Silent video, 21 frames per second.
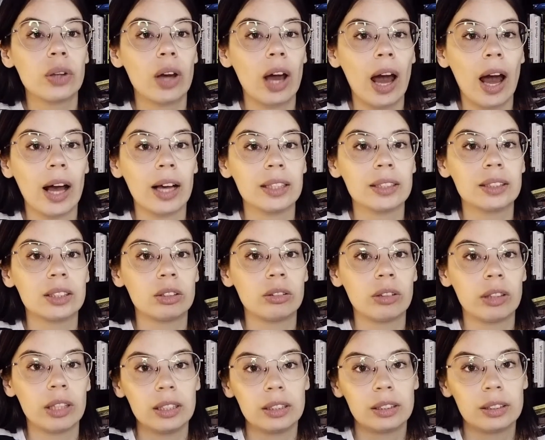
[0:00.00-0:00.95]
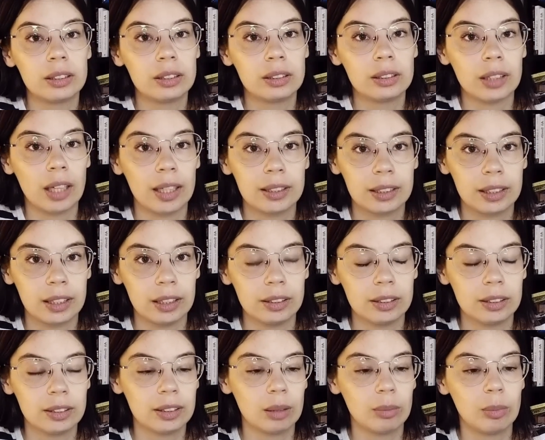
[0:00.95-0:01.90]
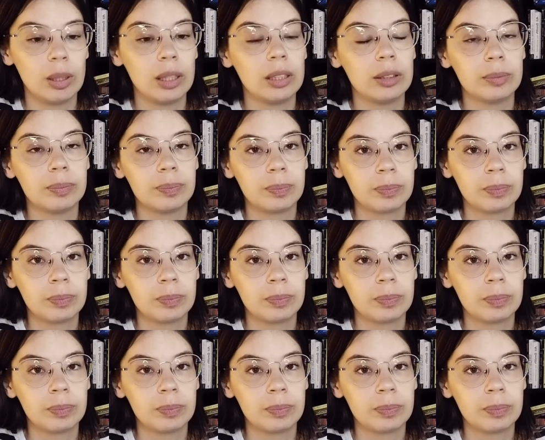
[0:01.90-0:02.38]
has great tech skills. I mean,